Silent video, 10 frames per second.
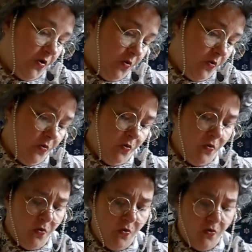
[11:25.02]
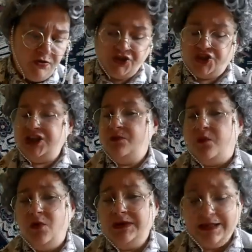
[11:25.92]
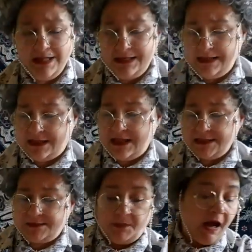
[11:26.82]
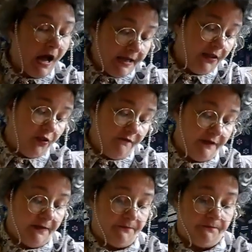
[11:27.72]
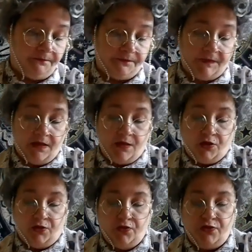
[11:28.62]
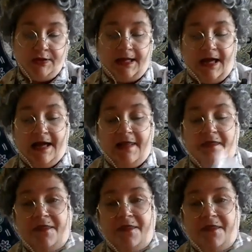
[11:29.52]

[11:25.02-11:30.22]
Oh, she won't like this, but I love it. Look at